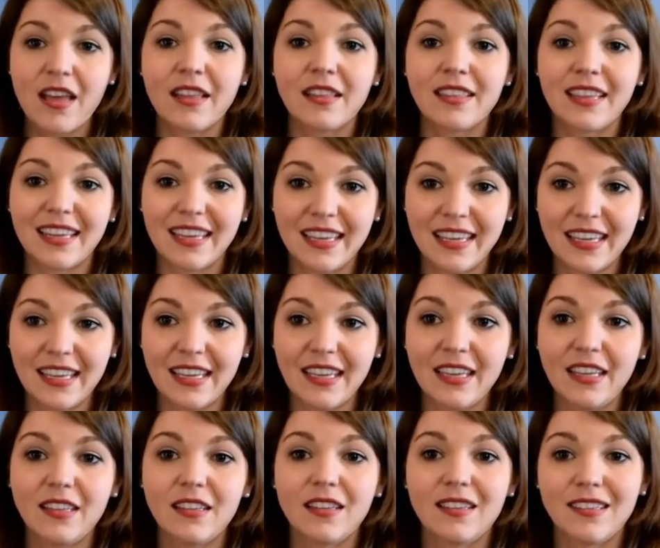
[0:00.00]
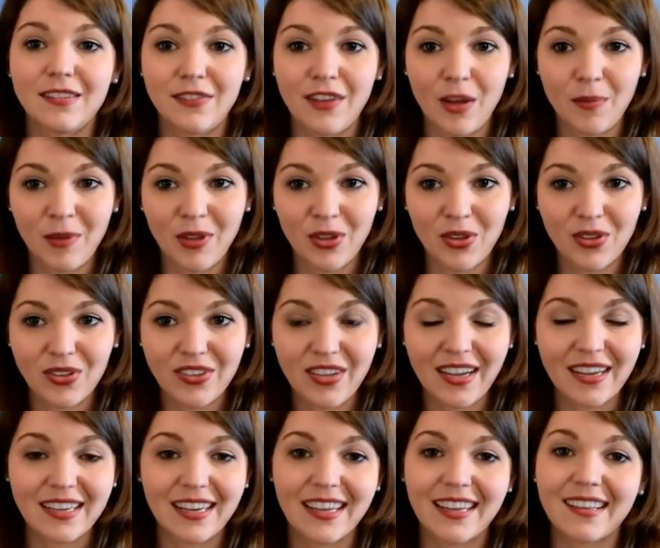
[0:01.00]
The key to developing good
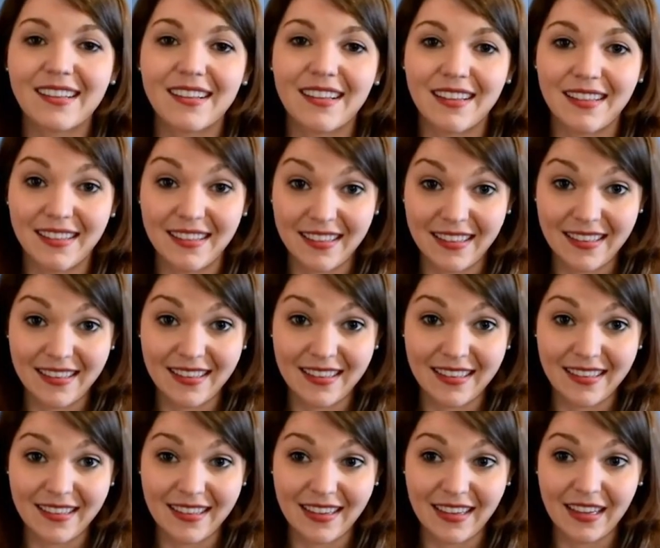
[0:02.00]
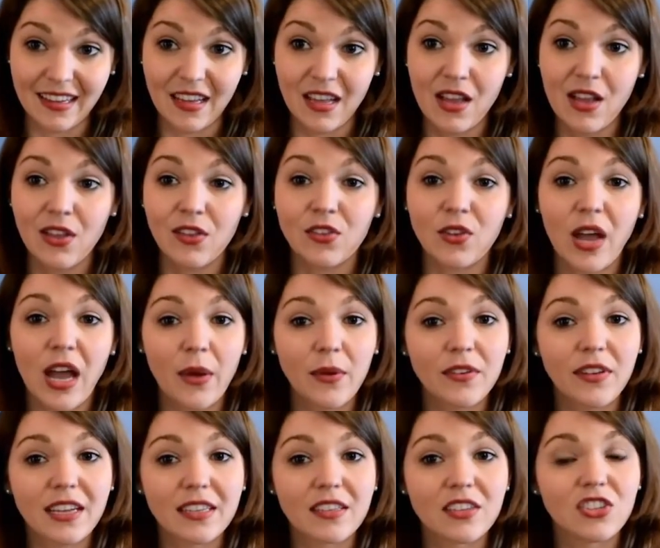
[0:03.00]
technique is consistency. So I would
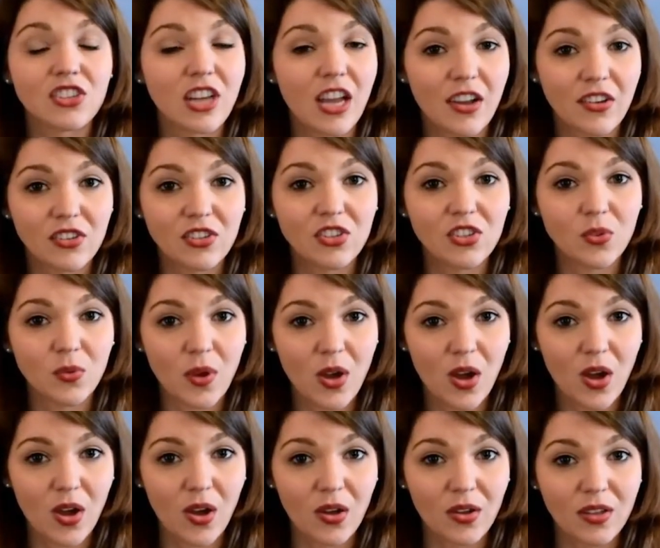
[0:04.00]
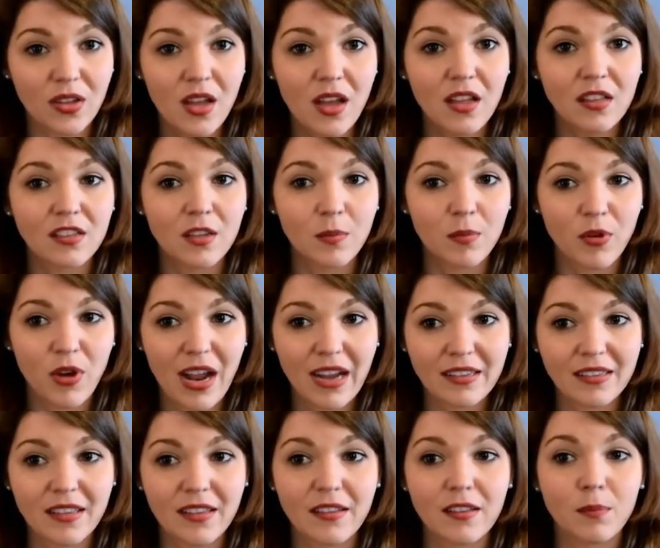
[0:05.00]
like to challenge you all to
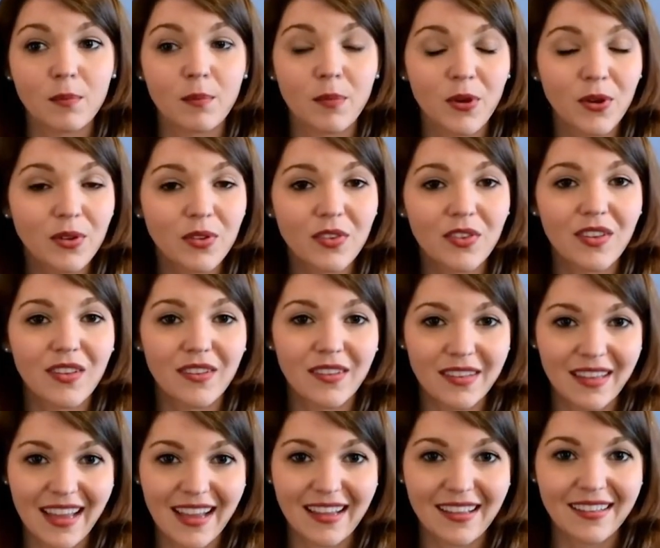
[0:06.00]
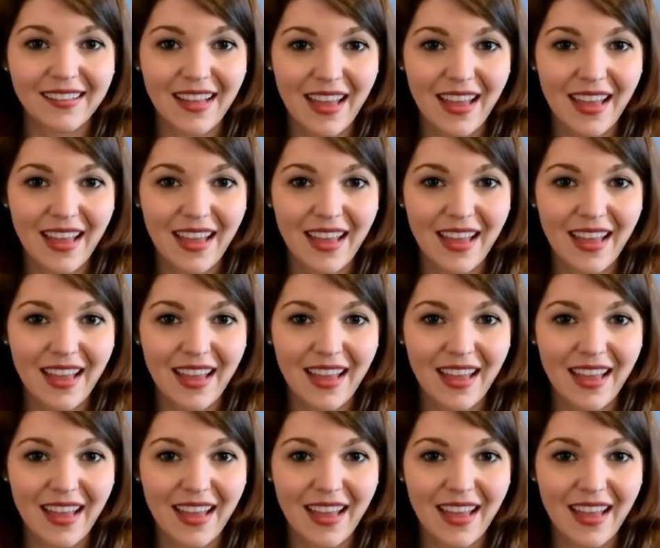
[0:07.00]
practice bursts and scales